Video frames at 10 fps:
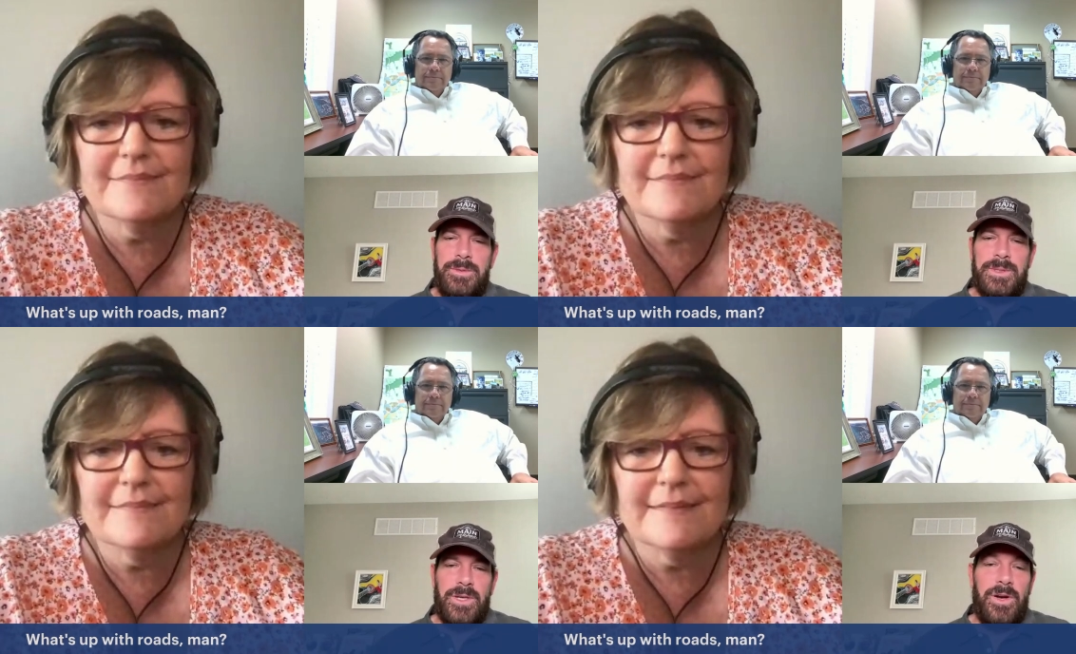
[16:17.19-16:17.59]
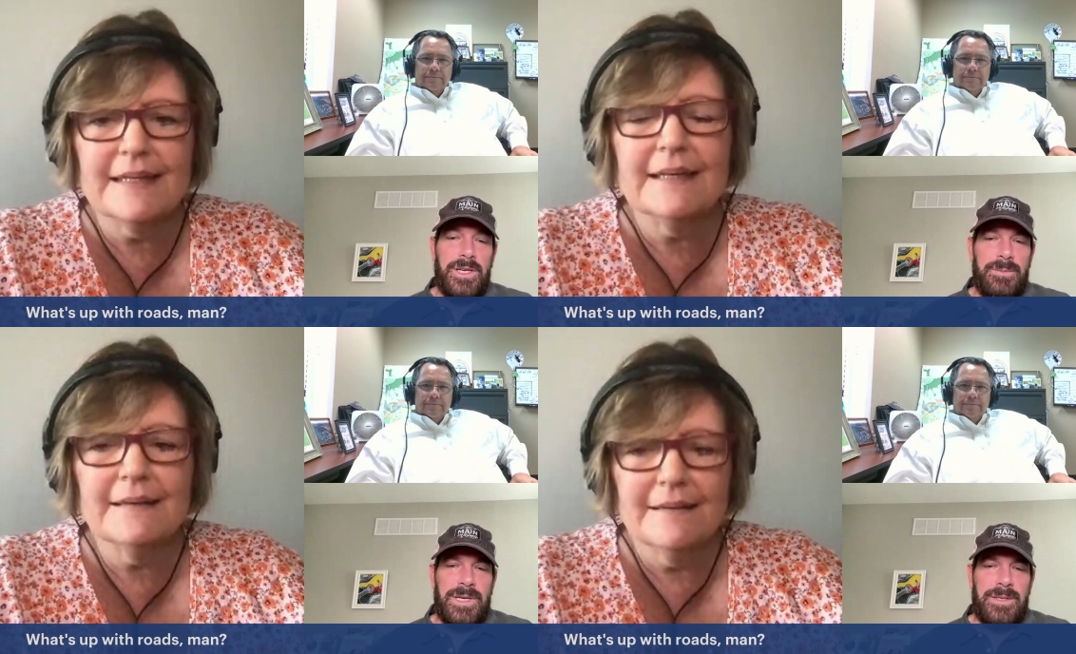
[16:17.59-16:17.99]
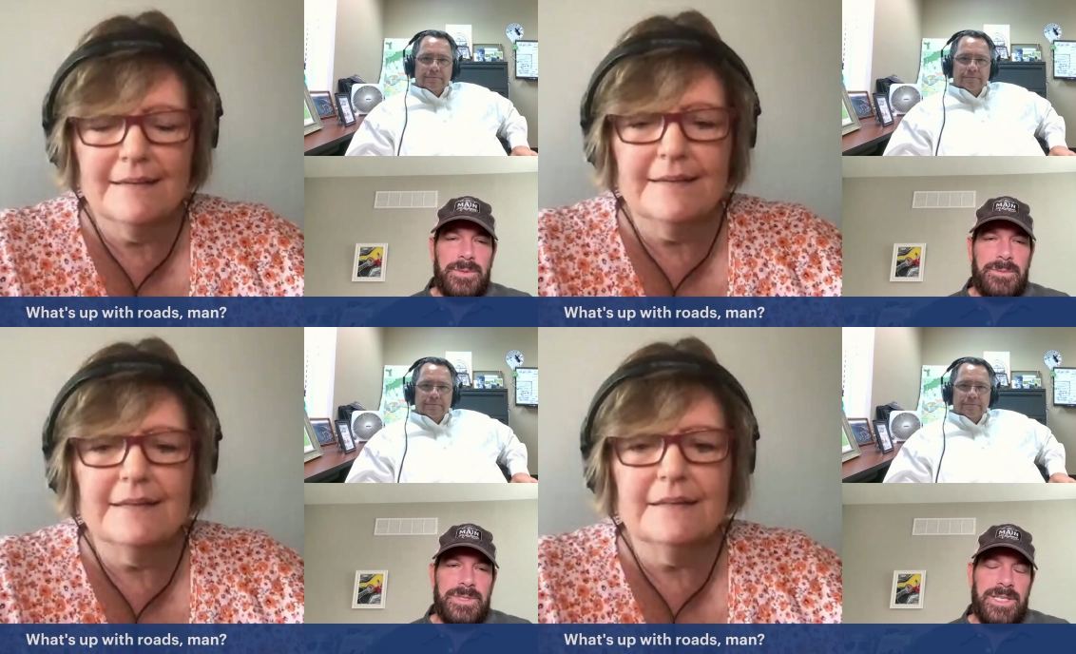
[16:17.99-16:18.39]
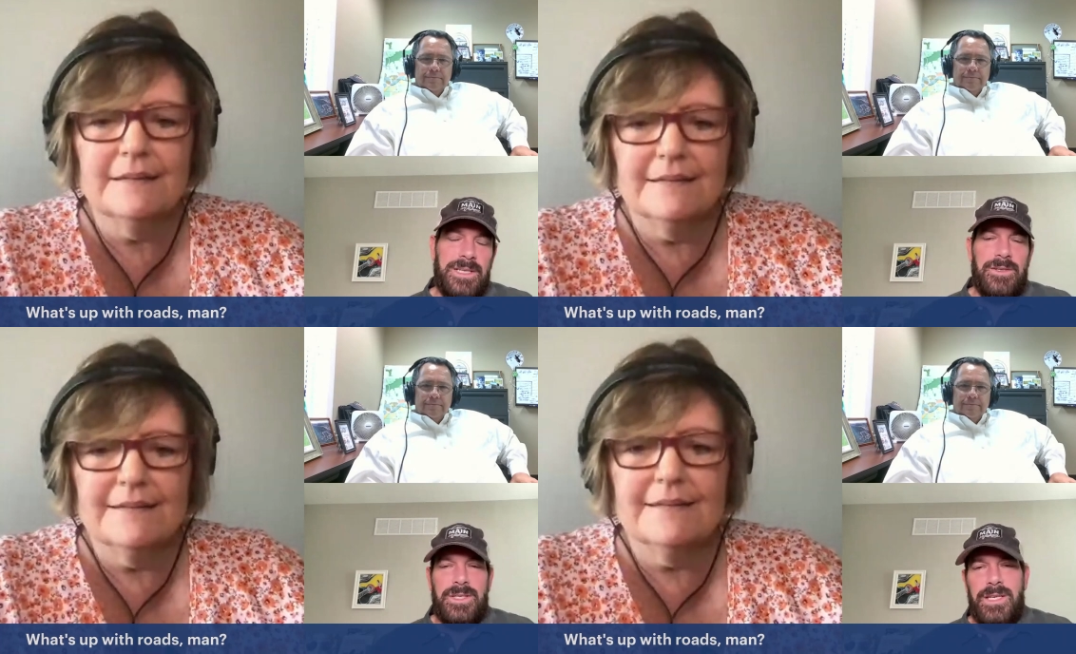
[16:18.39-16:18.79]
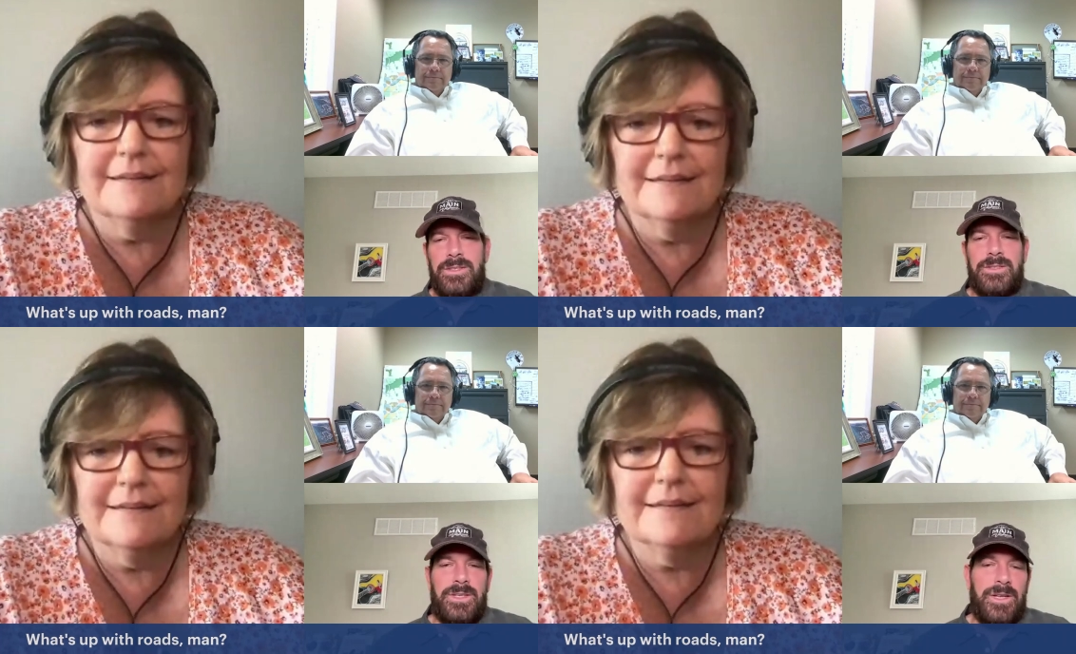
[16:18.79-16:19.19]
Speaker 1: We've been talking about them. We've been saying, okay,
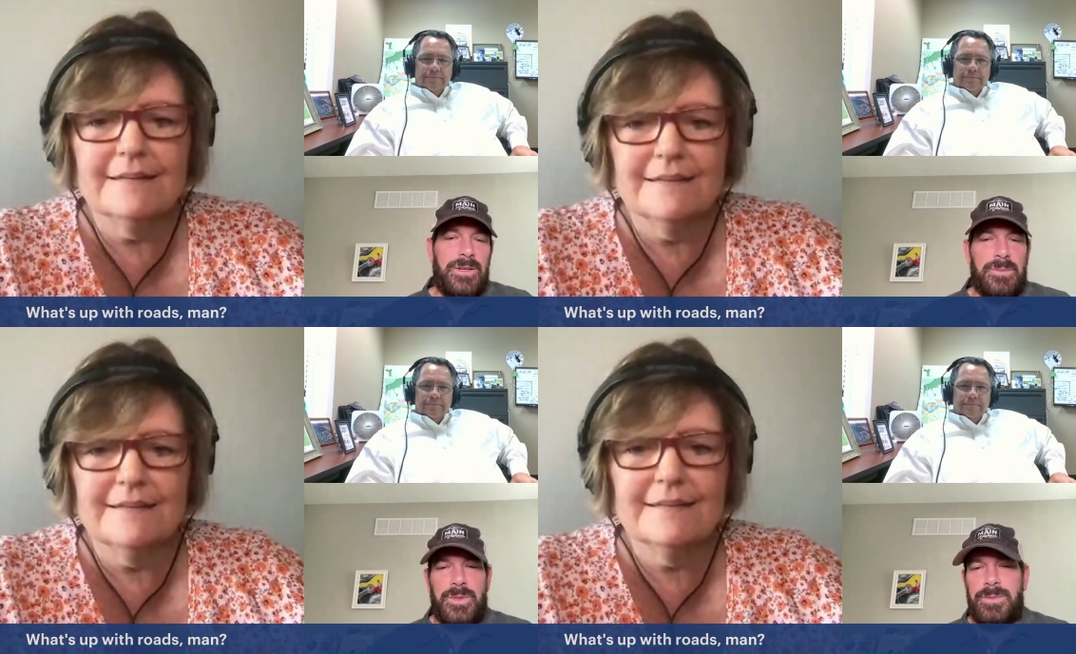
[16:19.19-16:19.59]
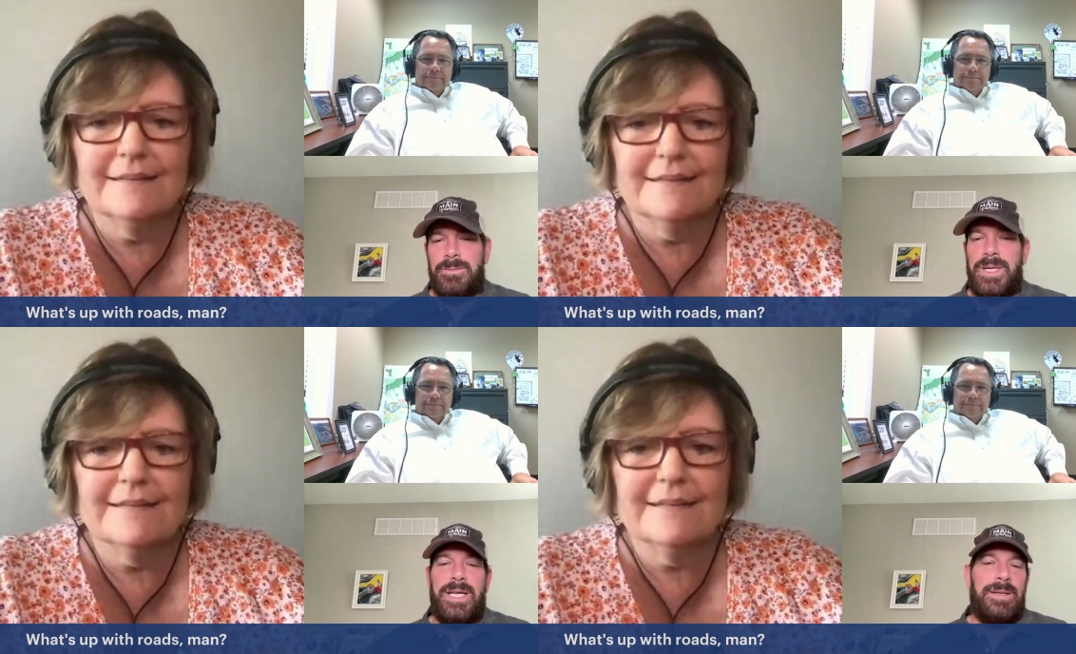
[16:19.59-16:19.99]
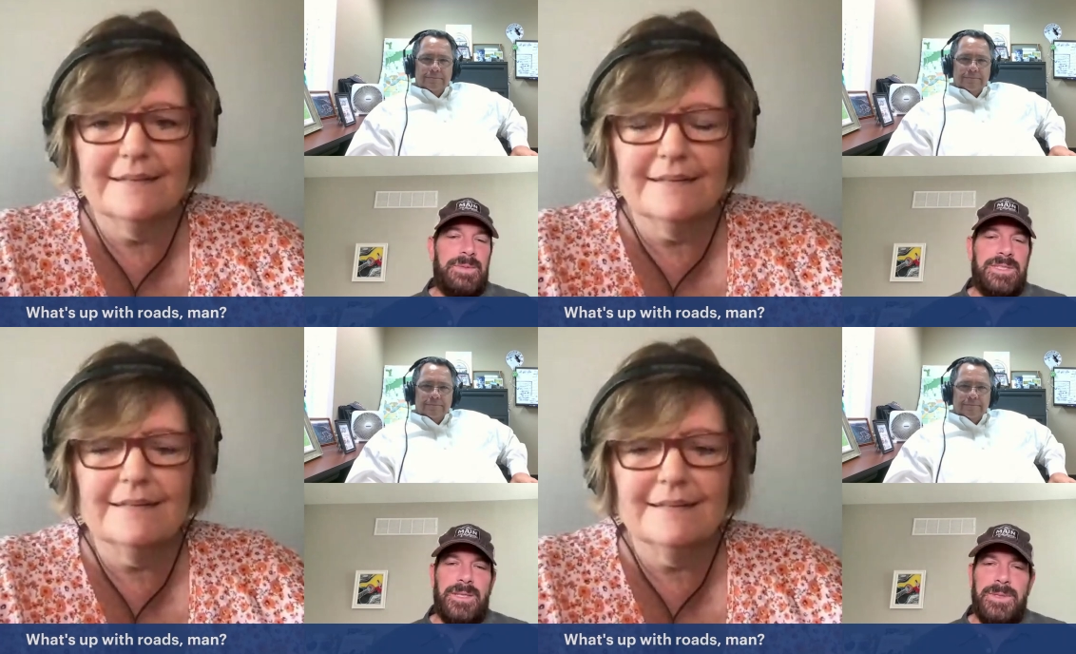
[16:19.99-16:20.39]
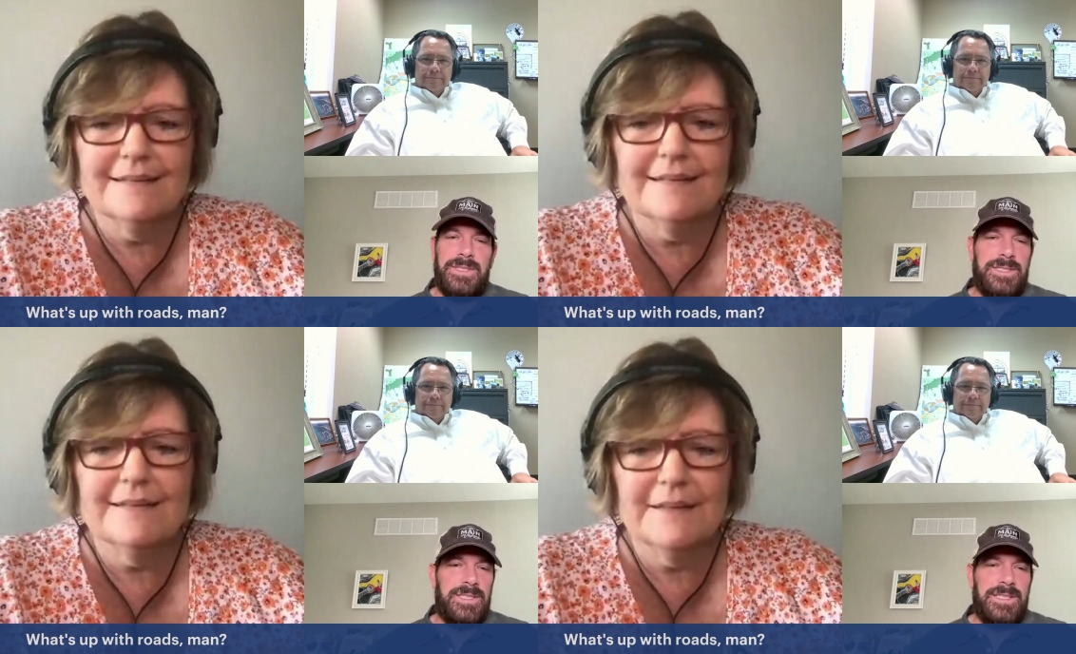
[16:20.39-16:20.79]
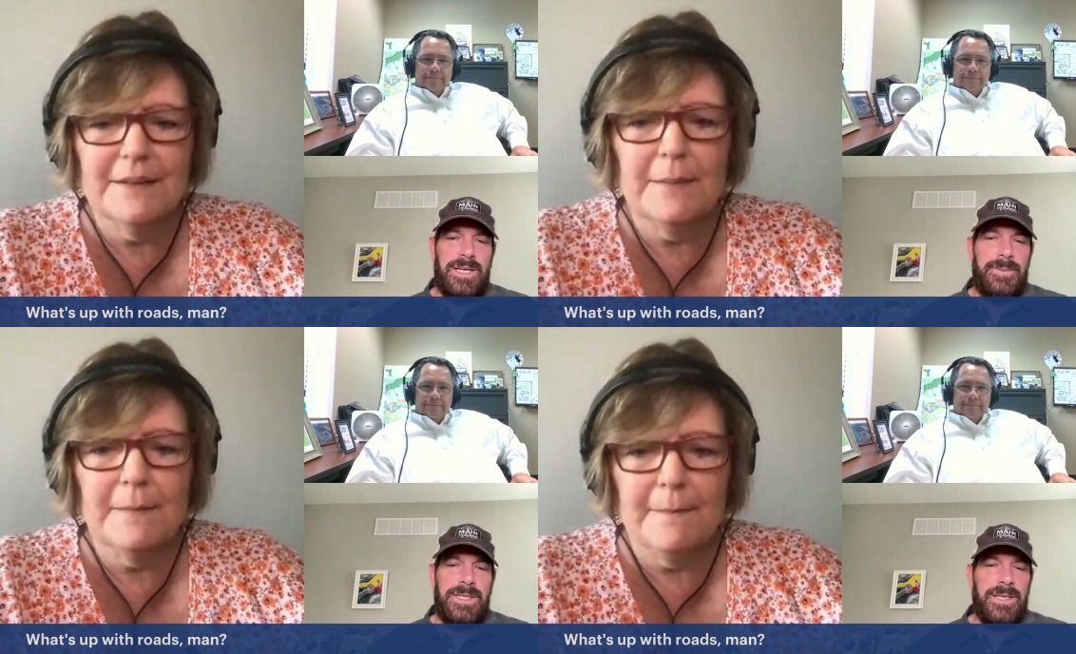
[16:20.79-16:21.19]
they're tolerable, but man, I mean, some of these things
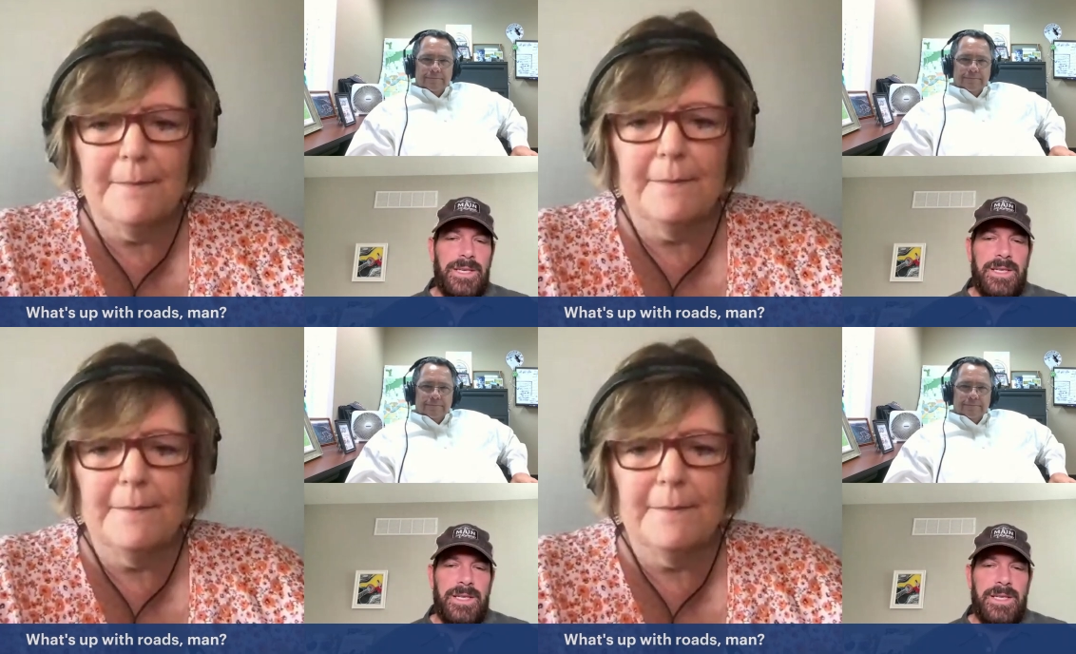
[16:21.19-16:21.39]
now. I mean,